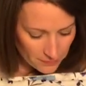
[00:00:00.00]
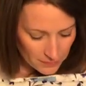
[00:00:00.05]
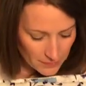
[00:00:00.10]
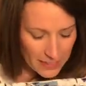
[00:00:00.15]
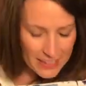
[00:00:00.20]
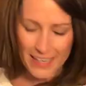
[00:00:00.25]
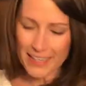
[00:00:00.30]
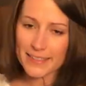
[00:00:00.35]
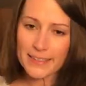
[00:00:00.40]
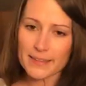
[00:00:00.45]

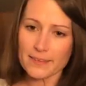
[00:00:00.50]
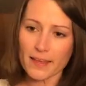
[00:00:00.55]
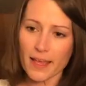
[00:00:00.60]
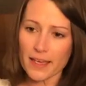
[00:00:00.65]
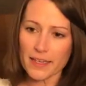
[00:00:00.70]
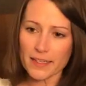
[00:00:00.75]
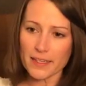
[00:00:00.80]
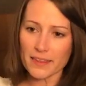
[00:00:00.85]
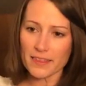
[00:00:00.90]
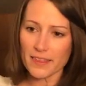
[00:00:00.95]
And I didn't
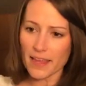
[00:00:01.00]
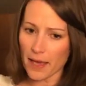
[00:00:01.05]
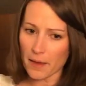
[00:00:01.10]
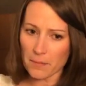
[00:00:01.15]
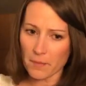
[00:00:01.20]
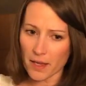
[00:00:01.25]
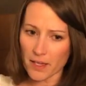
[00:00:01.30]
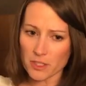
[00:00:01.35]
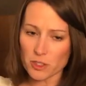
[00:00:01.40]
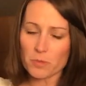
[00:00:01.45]
like it that
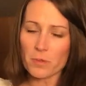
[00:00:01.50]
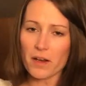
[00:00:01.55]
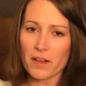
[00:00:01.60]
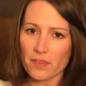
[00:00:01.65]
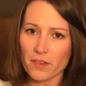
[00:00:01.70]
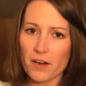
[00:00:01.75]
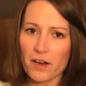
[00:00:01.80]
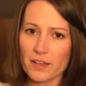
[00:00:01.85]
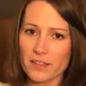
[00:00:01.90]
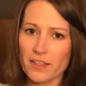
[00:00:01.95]
much, but I
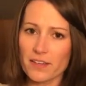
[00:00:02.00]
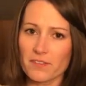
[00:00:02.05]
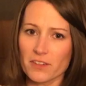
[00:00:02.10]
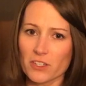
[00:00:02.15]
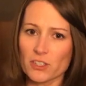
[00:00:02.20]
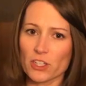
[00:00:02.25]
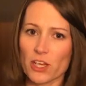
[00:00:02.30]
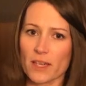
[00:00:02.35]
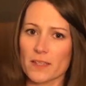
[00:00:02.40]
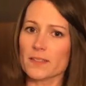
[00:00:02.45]
thought I'd give it a
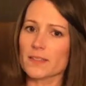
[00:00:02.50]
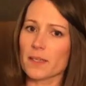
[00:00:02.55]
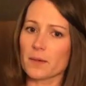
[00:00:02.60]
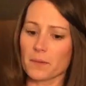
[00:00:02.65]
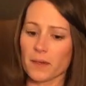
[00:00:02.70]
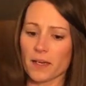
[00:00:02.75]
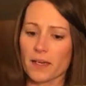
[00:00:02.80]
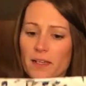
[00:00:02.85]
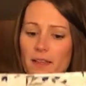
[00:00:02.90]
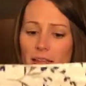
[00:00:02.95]
chance, and I'm
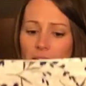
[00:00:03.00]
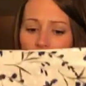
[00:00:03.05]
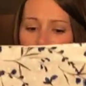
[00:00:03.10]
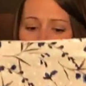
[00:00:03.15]
kind of glad